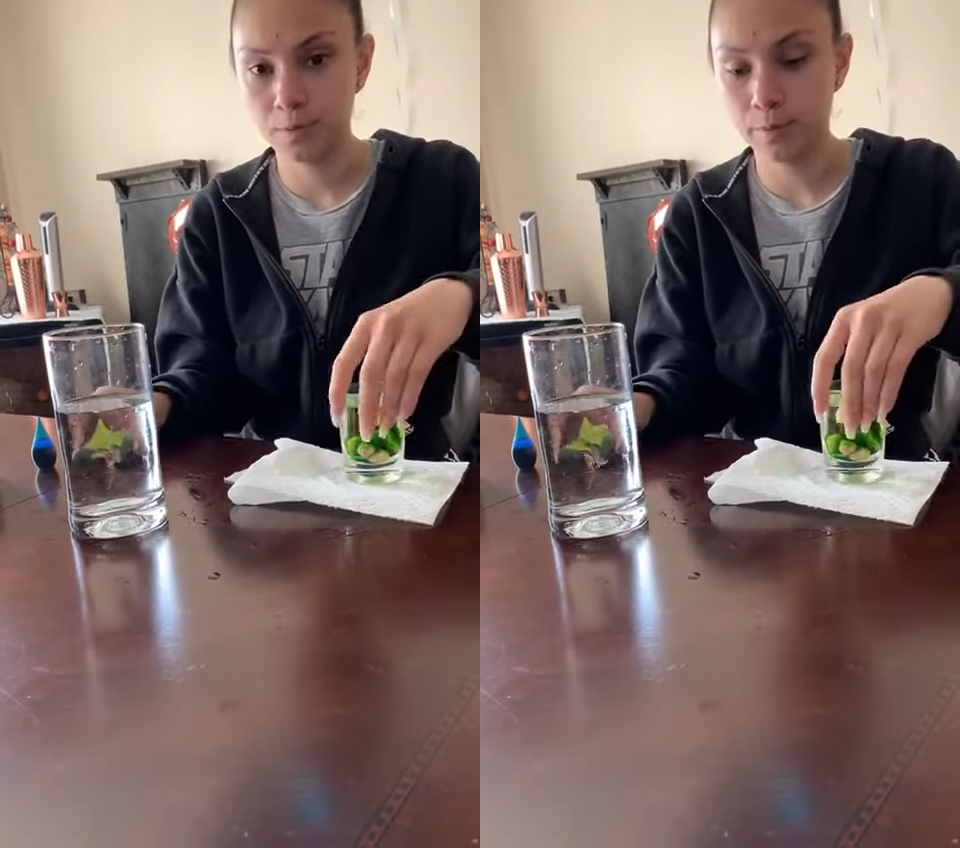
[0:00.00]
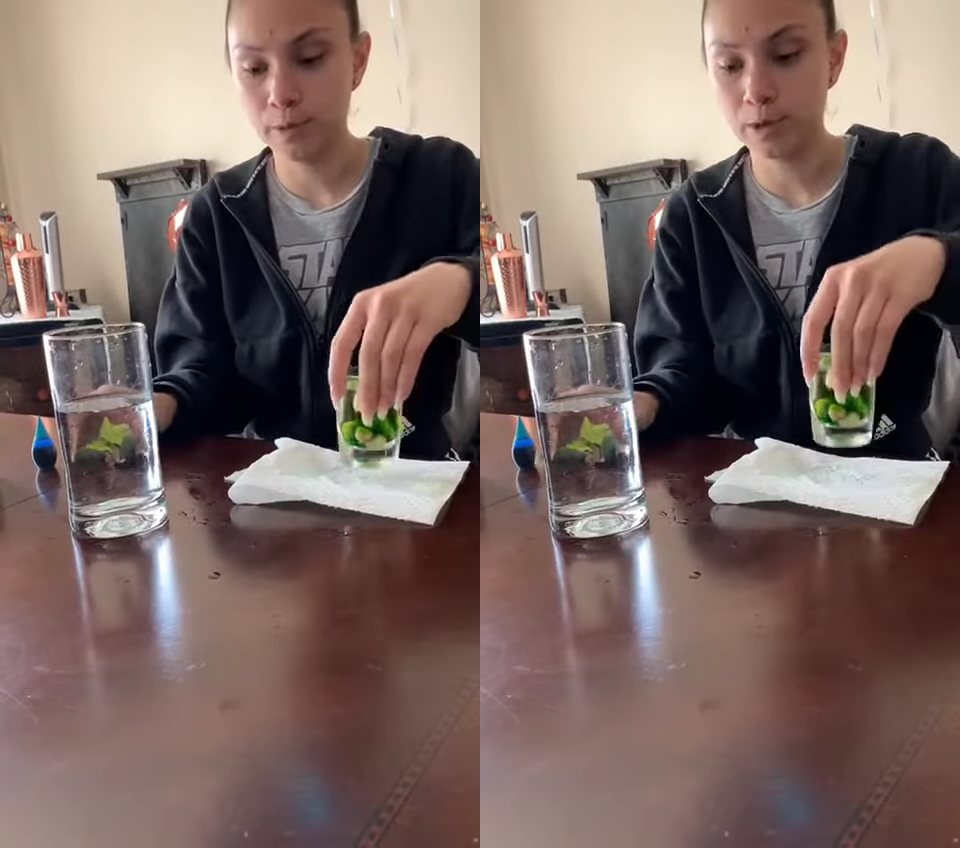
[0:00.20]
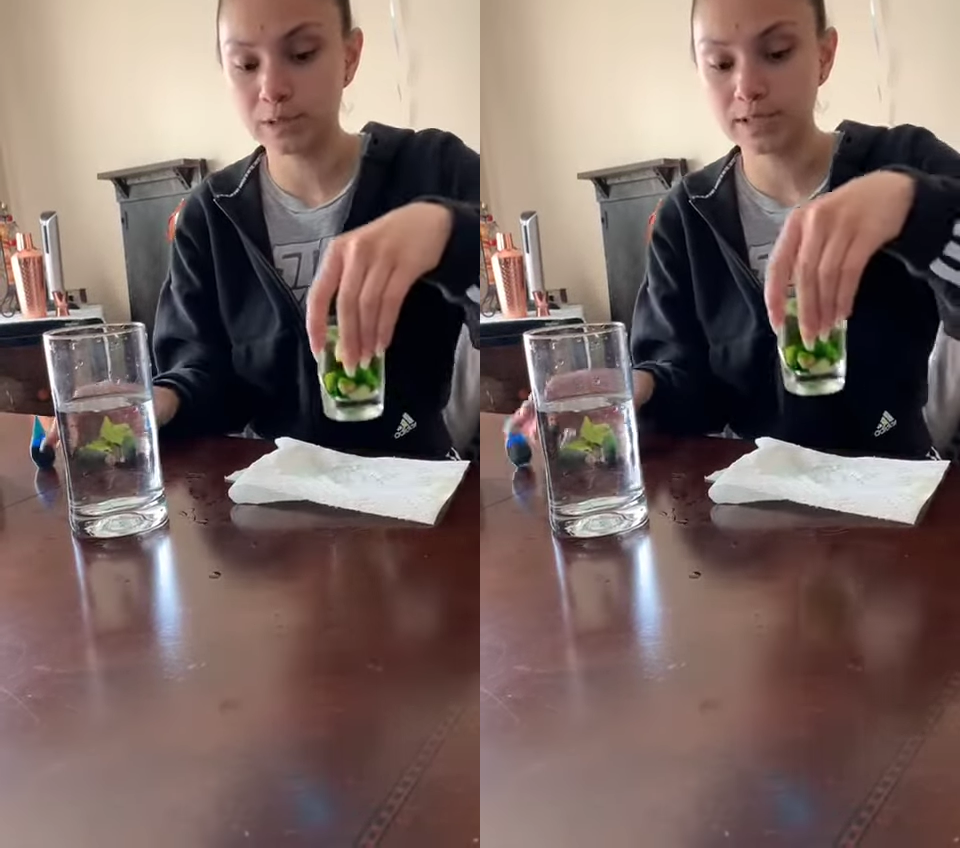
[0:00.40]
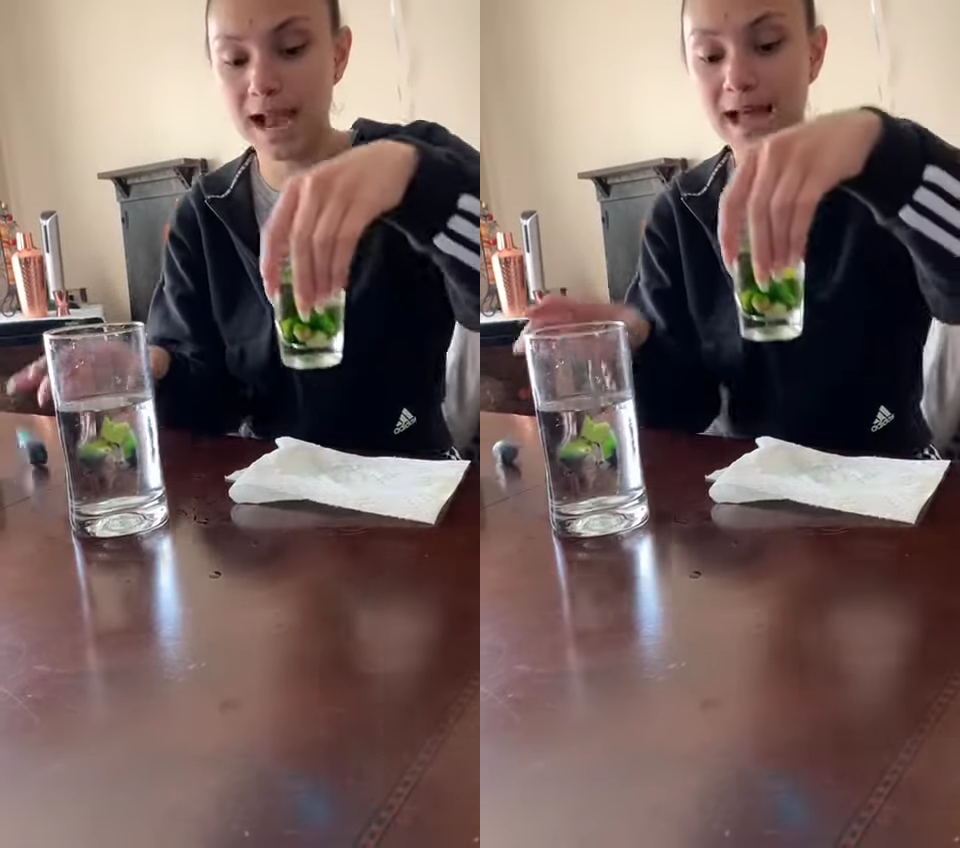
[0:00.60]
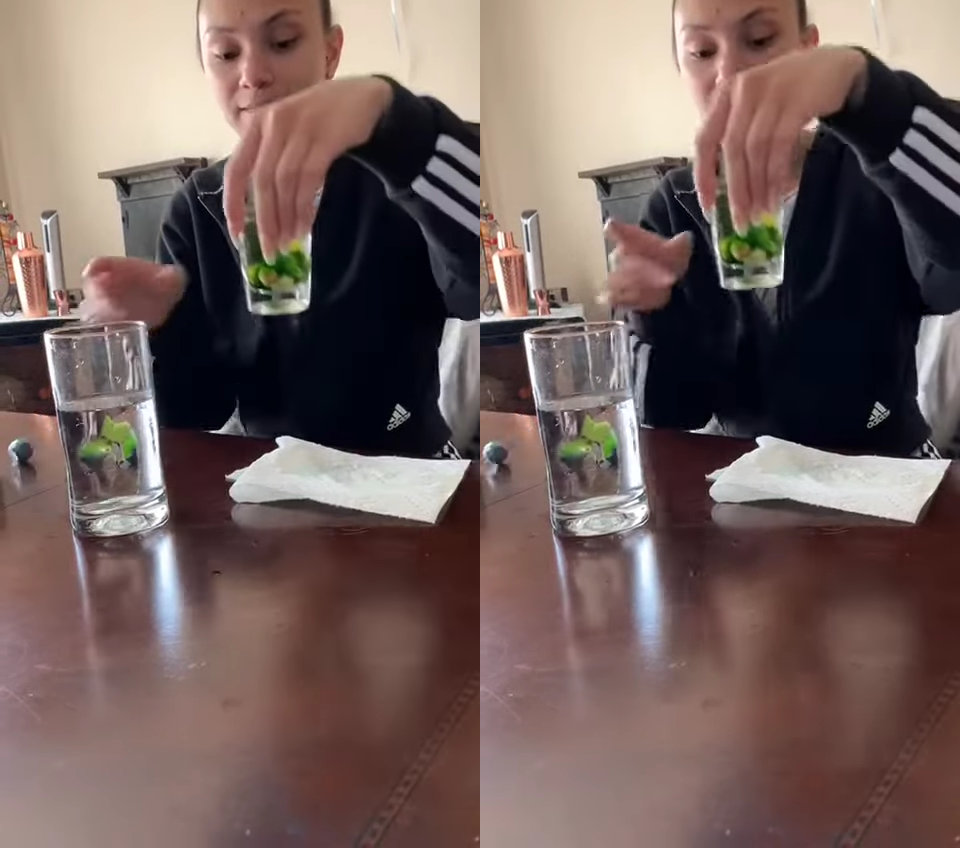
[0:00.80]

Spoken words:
We're going to add the